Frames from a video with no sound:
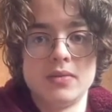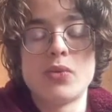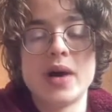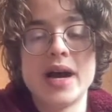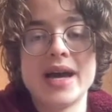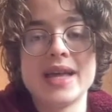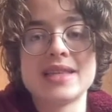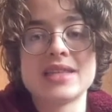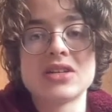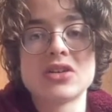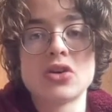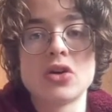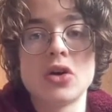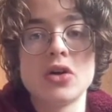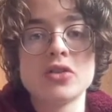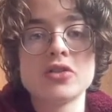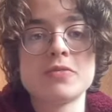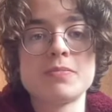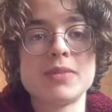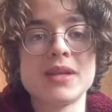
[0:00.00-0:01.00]
White
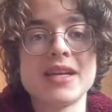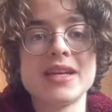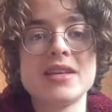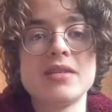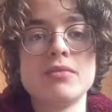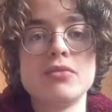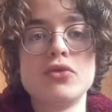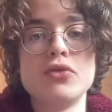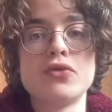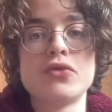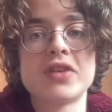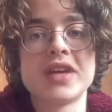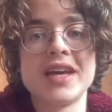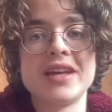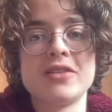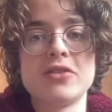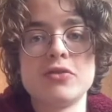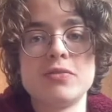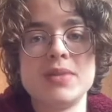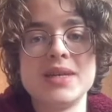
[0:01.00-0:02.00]
can't play the move
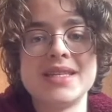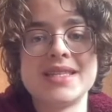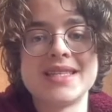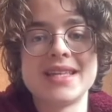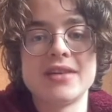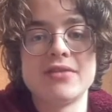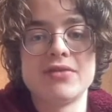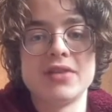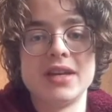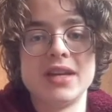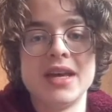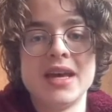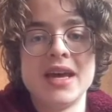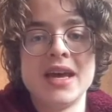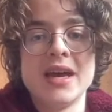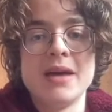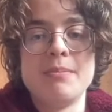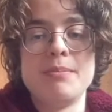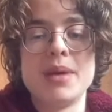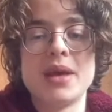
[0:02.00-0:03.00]
king to B7
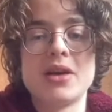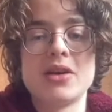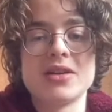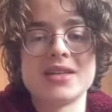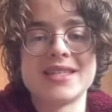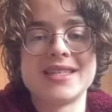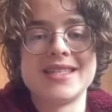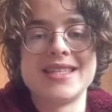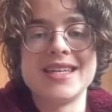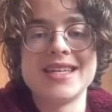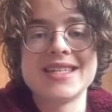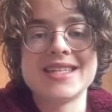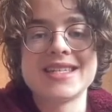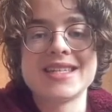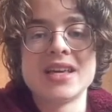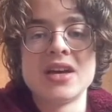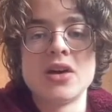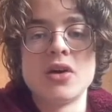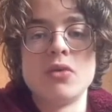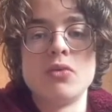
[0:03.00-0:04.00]
because
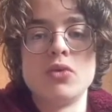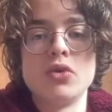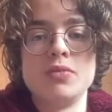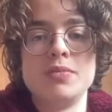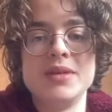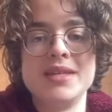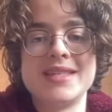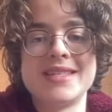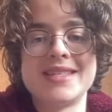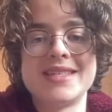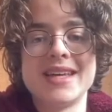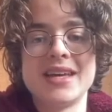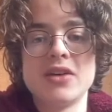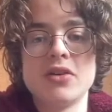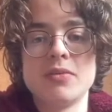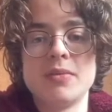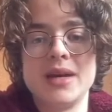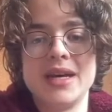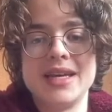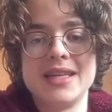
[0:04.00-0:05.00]
this would be
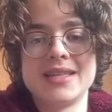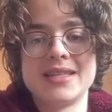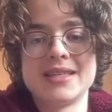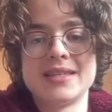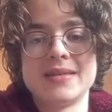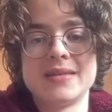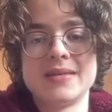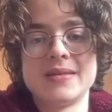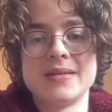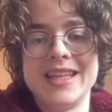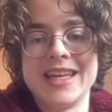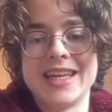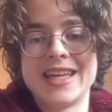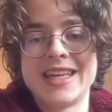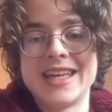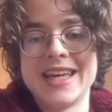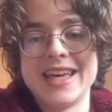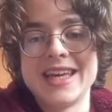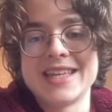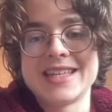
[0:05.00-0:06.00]
stalemate. The
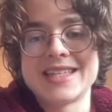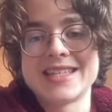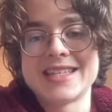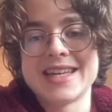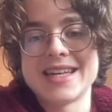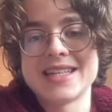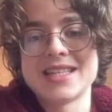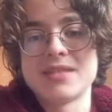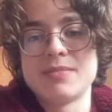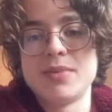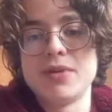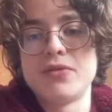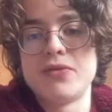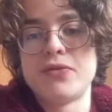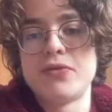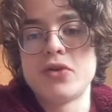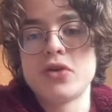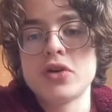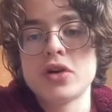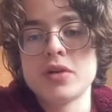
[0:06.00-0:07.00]
king stands
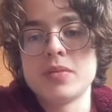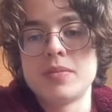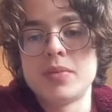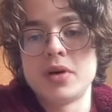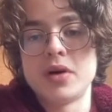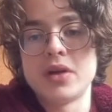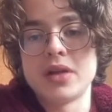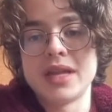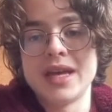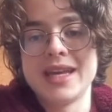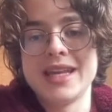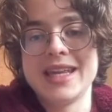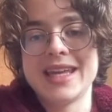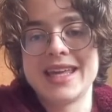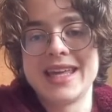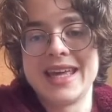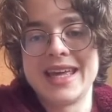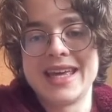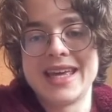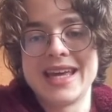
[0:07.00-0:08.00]
before the pawn and the
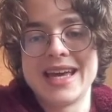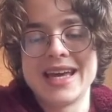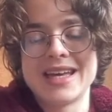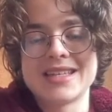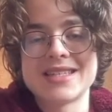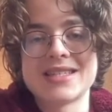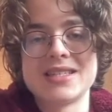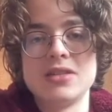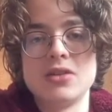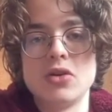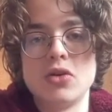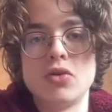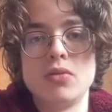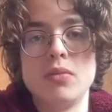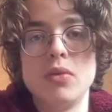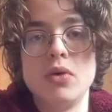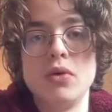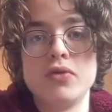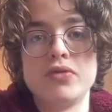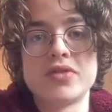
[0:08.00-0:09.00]
king has no
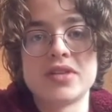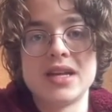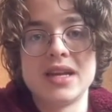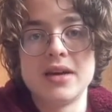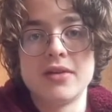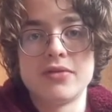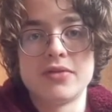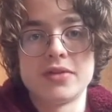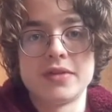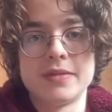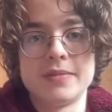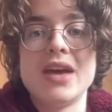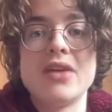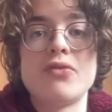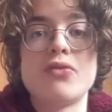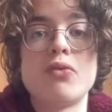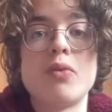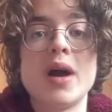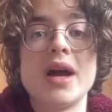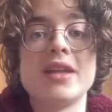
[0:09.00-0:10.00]
moves left.
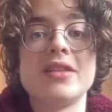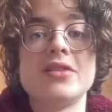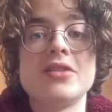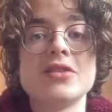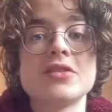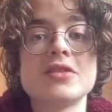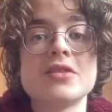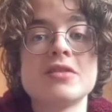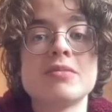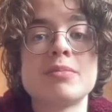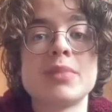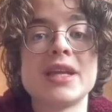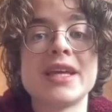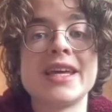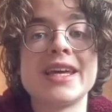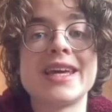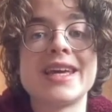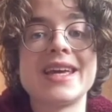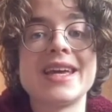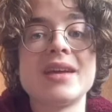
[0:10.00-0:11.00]
If white doesn't
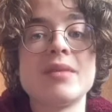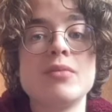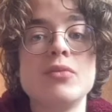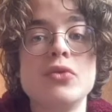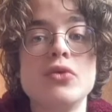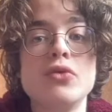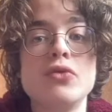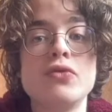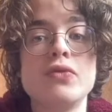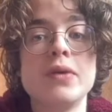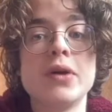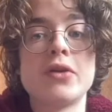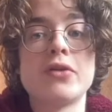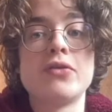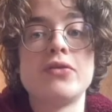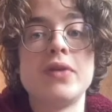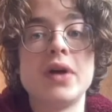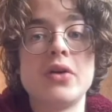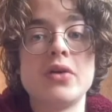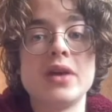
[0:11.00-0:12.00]
play a king move, we are
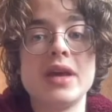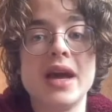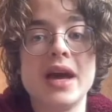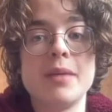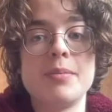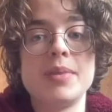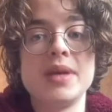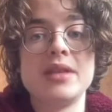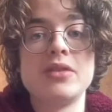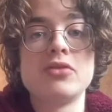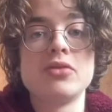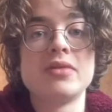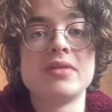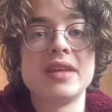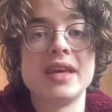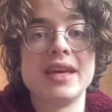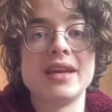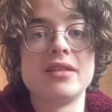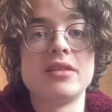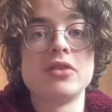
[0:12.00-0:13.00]
very happy to
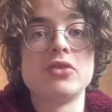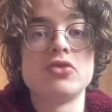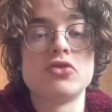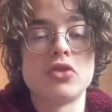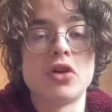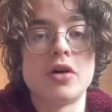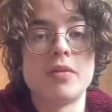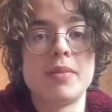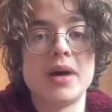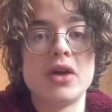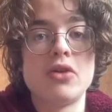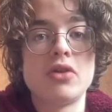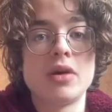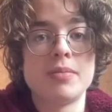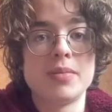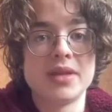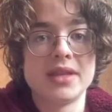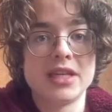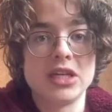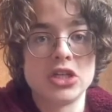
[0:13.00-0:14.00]
take the draw by
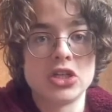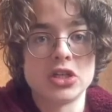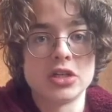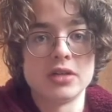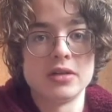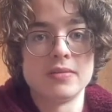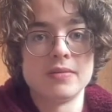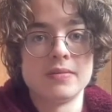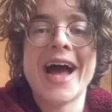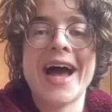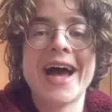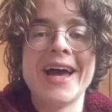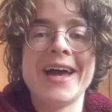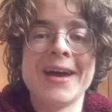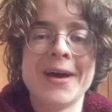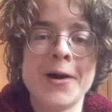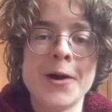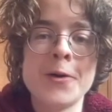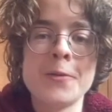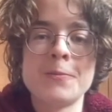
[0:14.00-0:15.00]
repetition. I
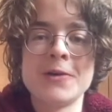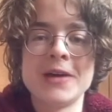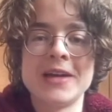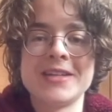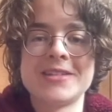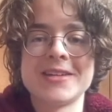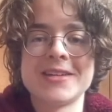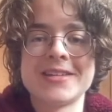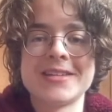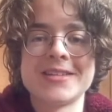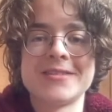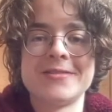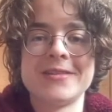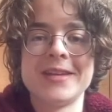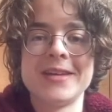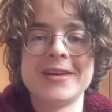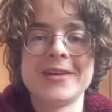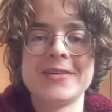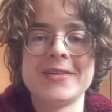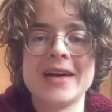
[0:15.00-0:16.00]
hope you enjoyed this
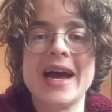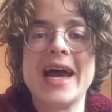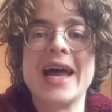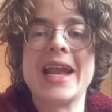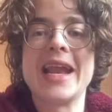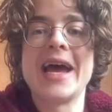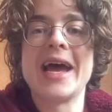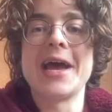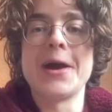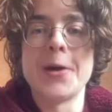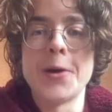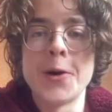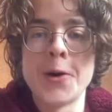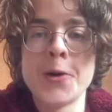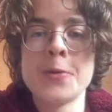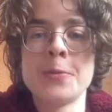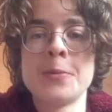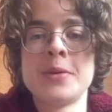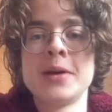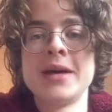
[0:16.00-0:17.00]
video and I
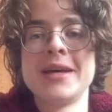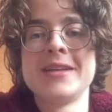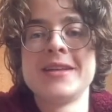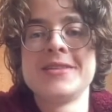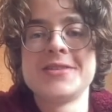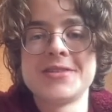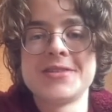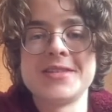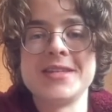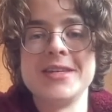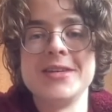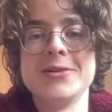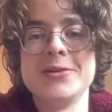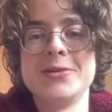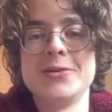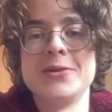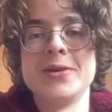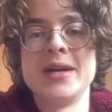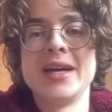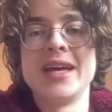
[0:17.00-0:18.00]
hope to see
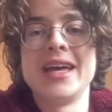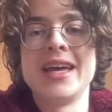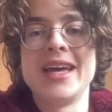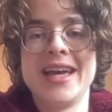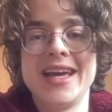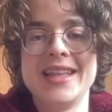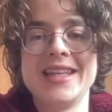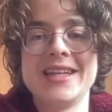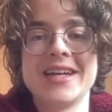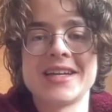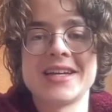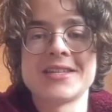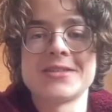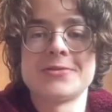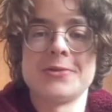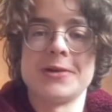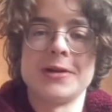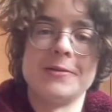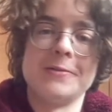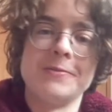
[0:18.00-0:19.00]
you in the
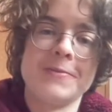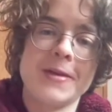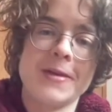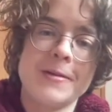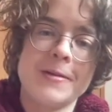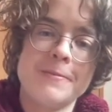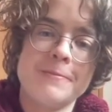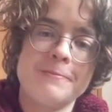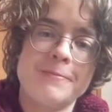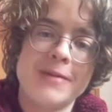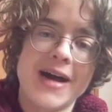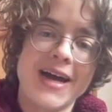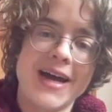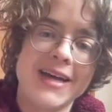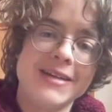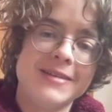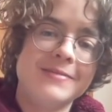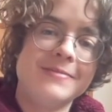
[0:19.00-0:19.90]
next one. Bye.